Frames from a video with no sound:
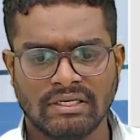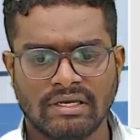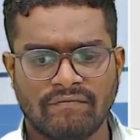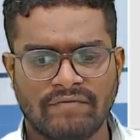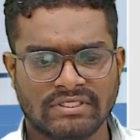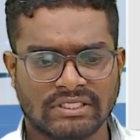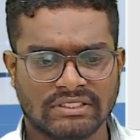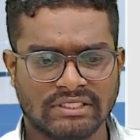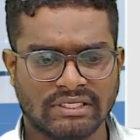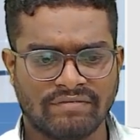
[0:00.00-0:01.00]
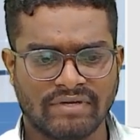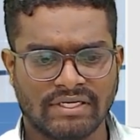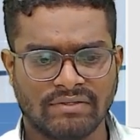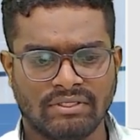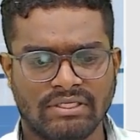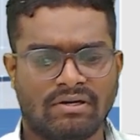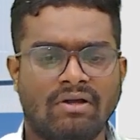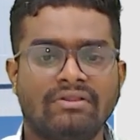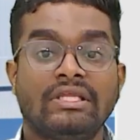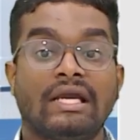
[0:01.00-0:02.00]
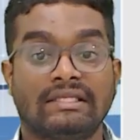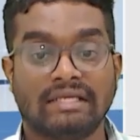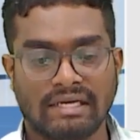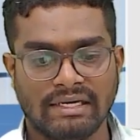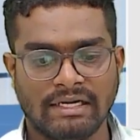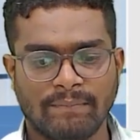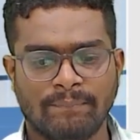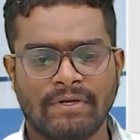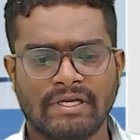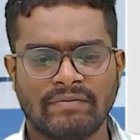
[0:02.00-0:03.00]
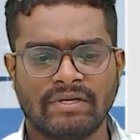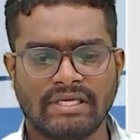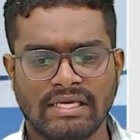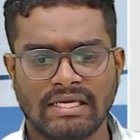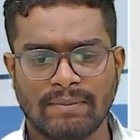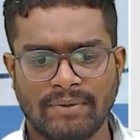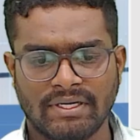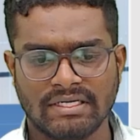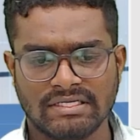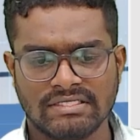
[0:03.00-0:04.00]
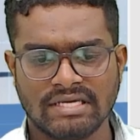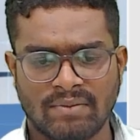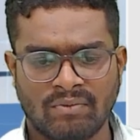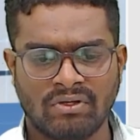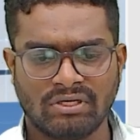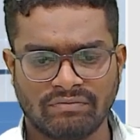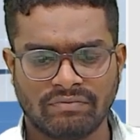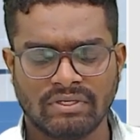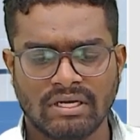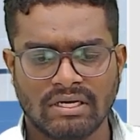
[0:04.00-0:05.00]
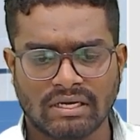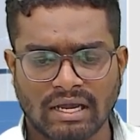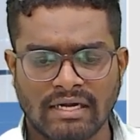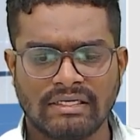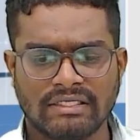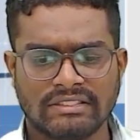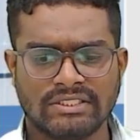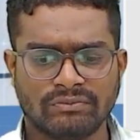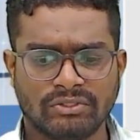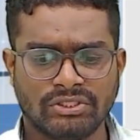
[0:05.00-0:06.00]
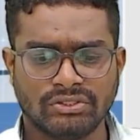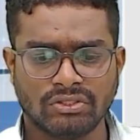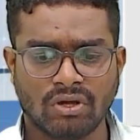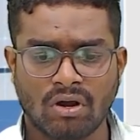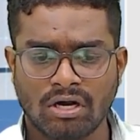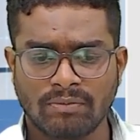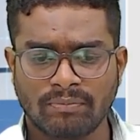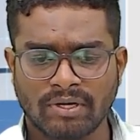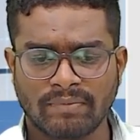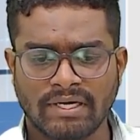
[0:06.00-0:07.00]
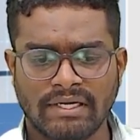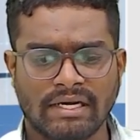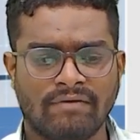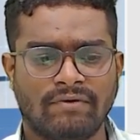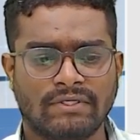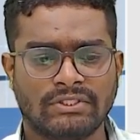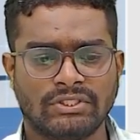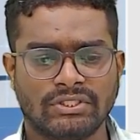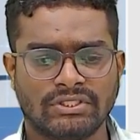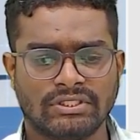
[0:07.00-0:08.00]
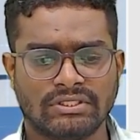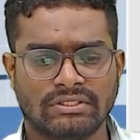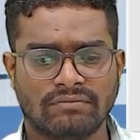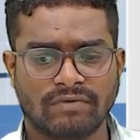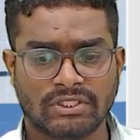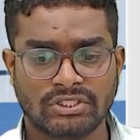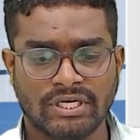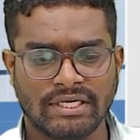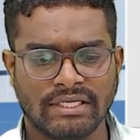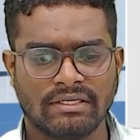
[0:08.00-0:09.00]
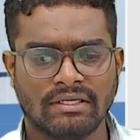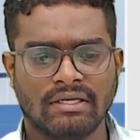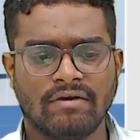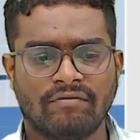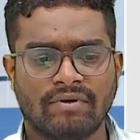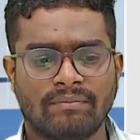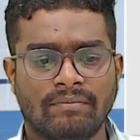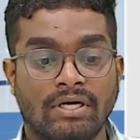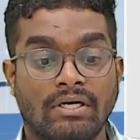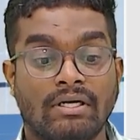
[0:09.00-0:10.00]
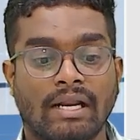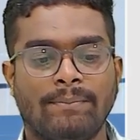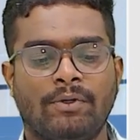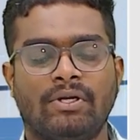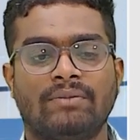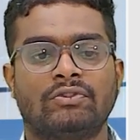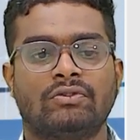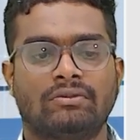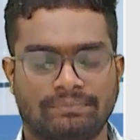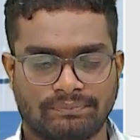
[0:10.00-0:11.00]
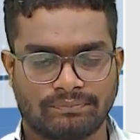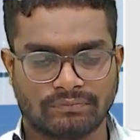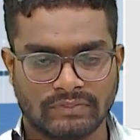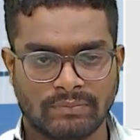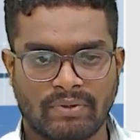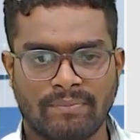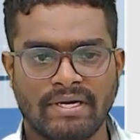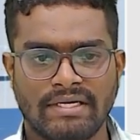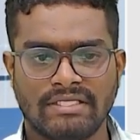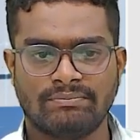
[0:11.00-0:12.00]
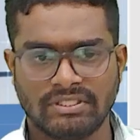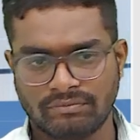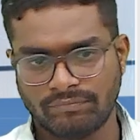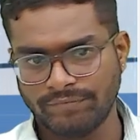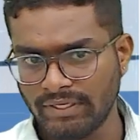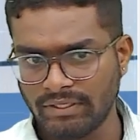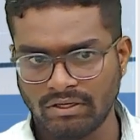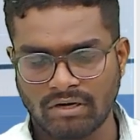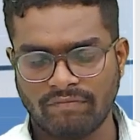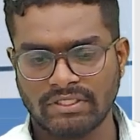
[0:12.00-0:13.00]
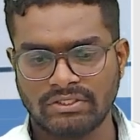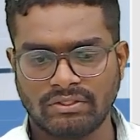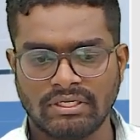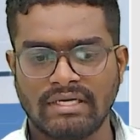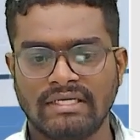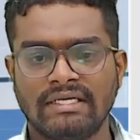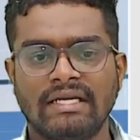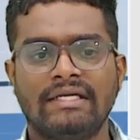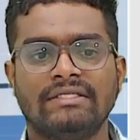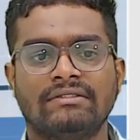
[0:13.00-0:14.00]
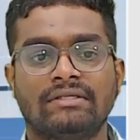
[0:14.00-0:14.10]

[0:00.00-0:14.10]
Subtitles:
fixed asset effectively. On the other hand, temporary working capital is the amount of current assets which is not permanent and fluctuating from time to time. So Permanent is means it will not fluctuate, and here it is